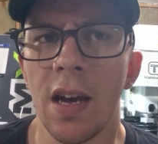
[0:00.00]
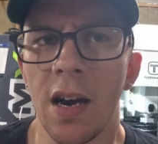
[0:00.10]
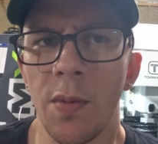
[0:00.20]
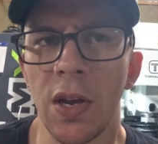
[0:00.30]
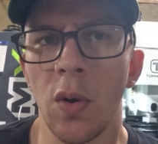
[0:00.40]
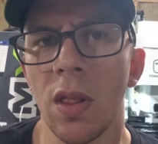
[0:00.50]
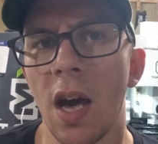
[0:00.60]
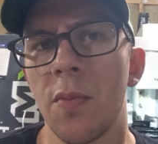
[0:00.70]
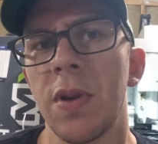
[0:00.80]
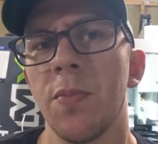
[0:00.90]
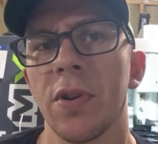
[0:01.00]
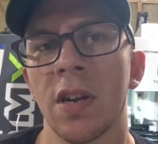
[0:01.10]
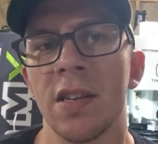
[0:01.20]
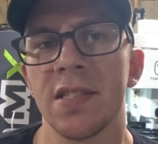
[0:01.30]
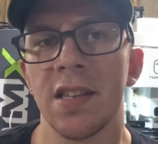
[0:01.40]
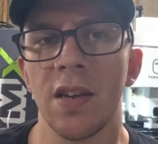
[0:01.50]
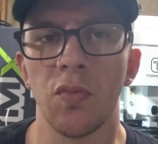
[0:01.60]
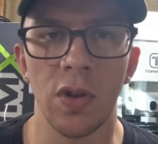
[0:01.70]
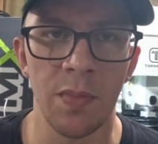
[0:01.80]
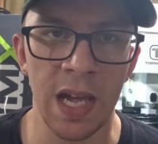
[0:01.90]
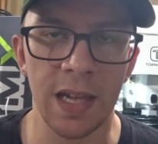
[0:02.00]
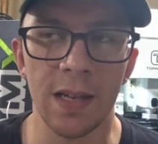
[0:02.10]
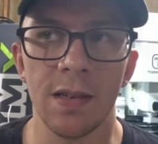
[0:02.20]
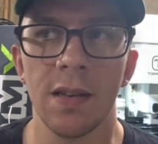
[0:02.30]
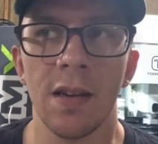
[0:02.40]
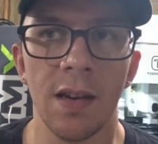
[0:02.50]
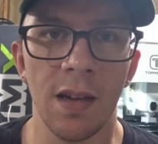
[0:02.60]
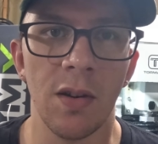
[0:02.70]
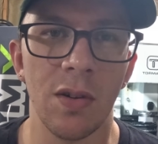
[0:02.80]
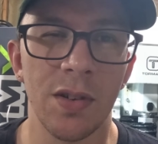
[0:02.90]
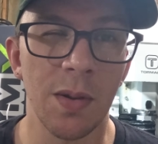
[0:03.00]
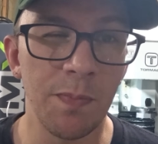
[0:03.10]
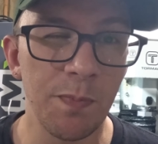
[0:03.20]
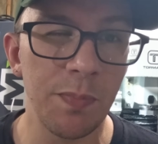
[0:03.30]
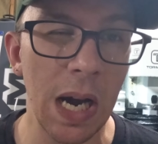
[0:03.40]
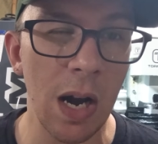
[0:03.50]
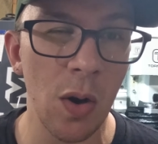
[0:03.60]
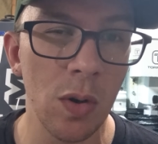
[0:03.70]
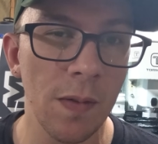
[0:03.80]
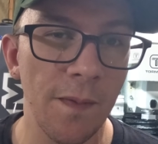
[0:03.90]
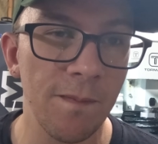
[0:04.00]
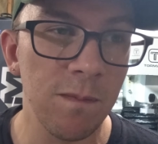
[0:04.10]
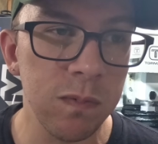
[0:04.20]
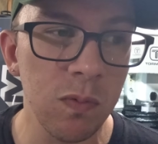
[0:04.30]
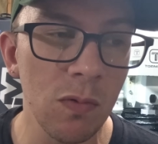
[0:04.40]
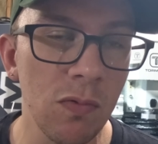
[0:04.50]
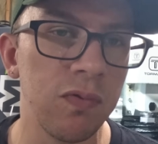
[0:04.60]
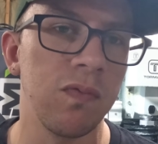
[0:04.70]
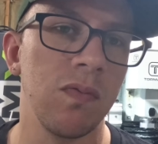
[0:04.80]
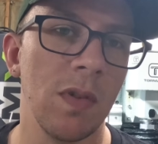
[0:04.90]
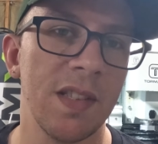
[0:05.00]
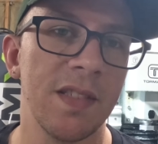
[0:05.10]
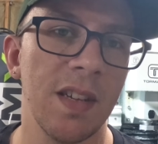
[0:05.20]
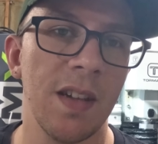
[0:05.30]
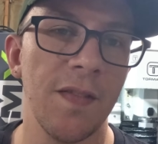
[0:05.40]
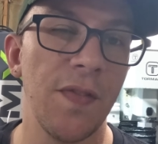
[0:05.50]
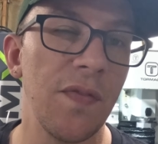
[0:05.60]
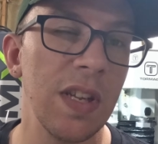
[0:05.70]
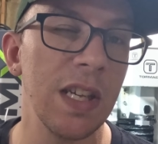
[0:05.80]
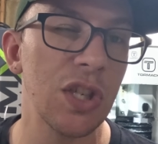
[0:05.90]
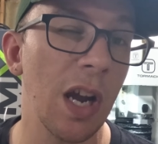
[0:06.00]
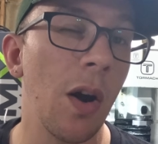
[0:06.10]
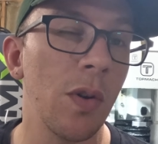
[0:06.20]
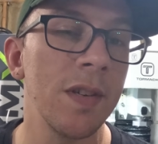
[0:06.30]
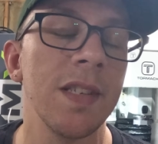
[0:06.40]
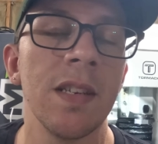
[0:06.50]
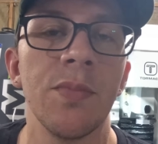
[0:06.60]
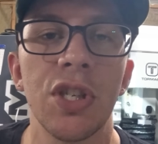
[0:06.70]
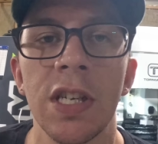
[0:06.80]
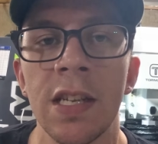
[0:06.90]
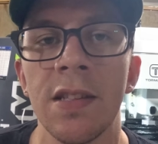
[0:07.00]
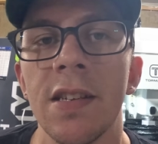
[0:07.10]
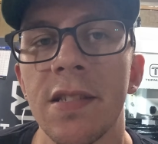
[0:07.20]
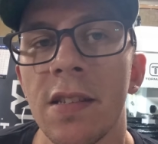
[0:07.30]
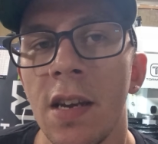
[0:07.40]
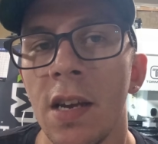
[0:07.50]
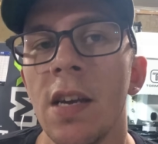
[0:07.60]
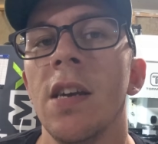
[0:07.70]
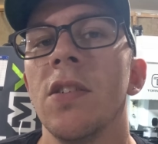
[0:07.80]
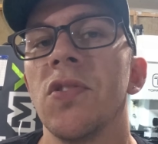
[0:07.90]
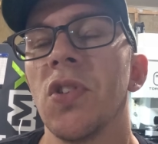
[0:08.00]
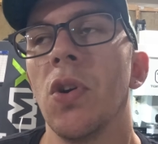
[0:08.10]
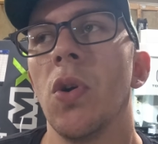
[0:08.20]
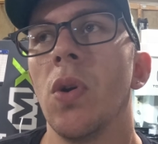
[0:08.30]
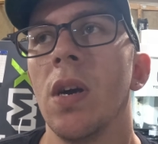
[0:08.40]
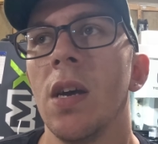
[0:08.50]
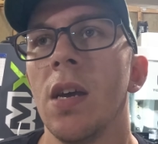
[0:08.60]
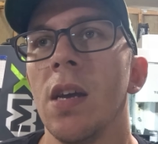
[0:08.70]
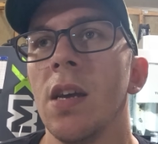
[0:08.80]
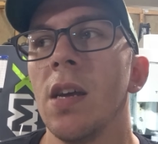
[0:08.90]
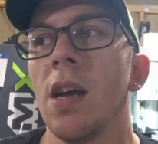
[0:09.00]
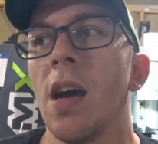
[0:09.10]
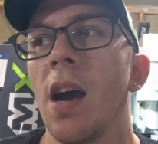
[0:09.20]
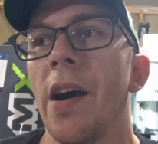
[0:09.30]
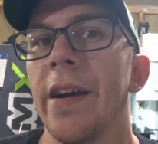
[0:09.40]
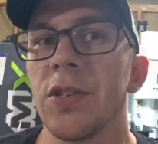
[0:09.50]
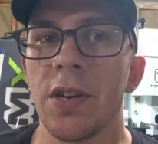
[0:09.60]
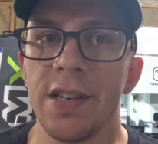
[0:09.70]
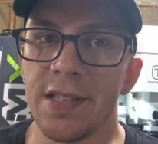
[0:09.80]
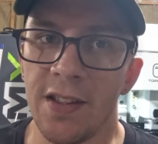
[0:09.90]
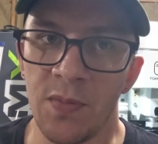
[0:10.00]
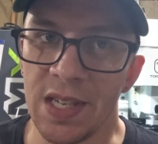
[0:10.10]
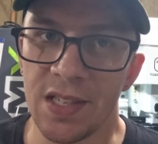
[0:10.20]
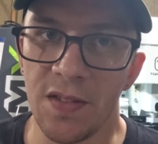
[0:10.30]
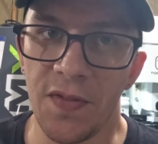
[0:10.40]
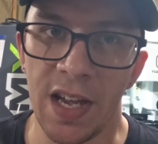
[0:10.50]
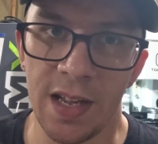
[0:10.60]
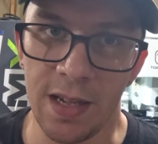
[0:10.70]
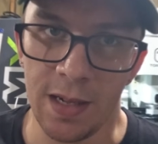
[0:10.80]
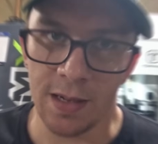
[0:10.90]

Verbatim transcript: Um, I know a lot of people are going to say remake it. Uh, there's about, oof, let's say 50-ish hours into machining these. So I tried to save myself a headache.